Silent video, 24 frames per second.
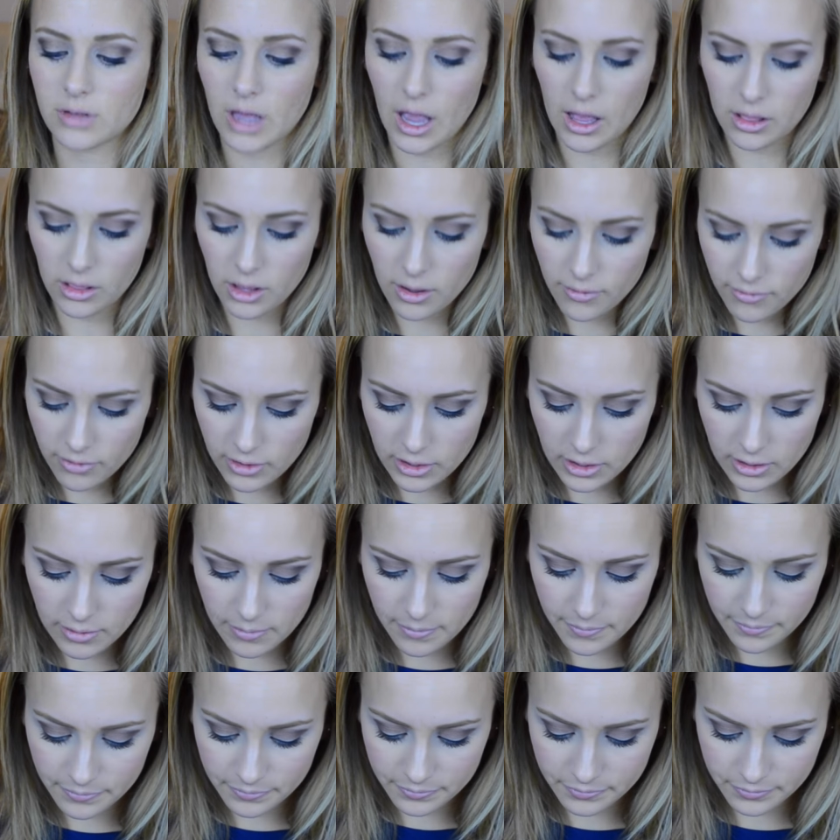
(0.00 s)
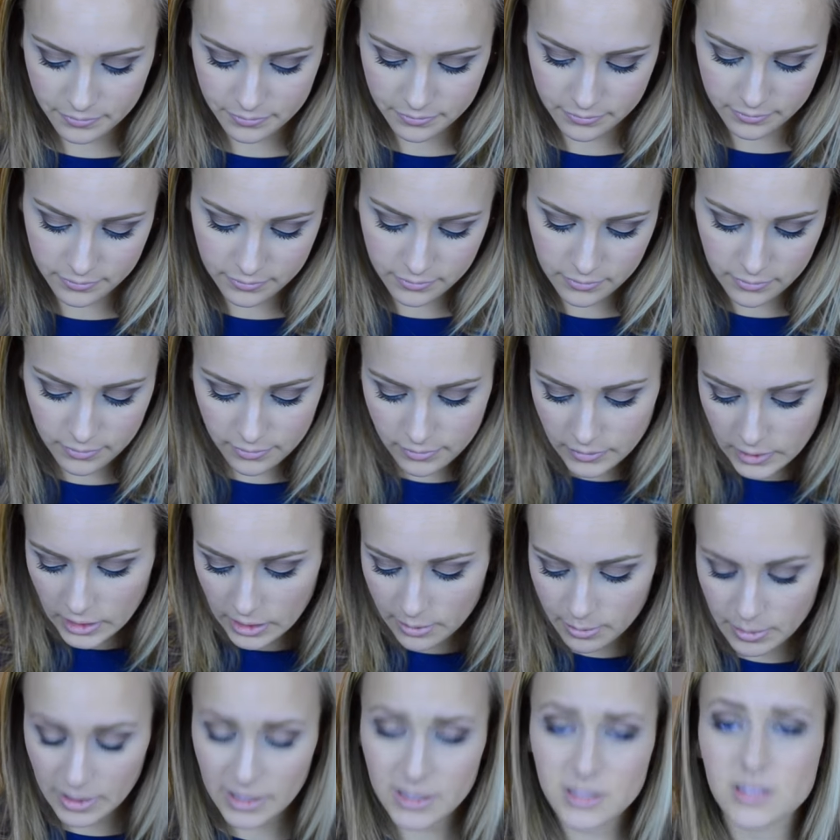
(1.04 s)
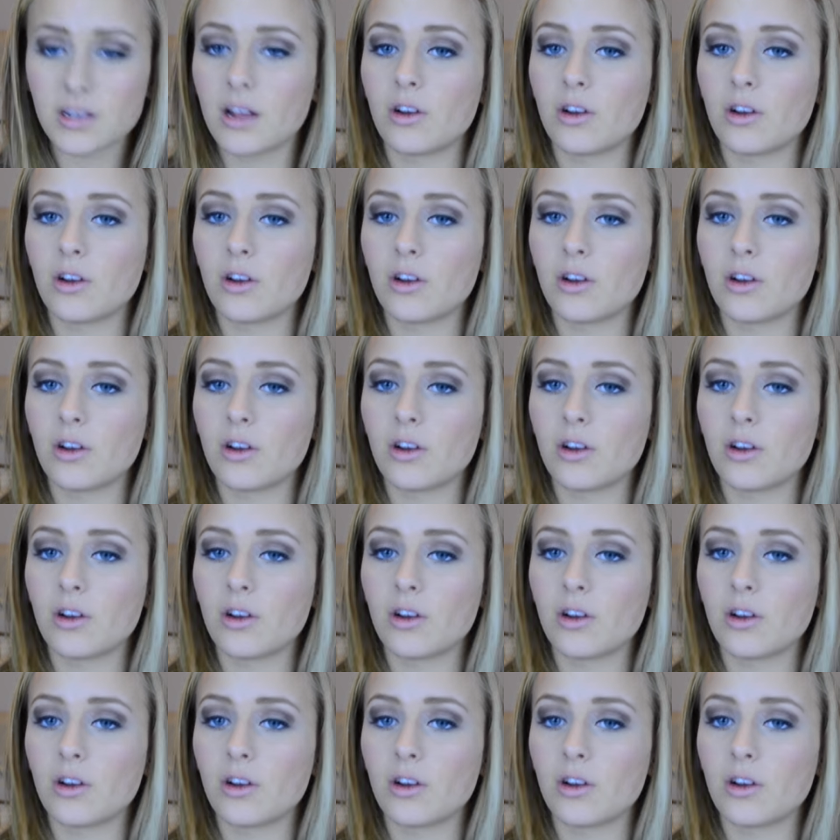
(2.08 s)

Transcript: I love them. Pink's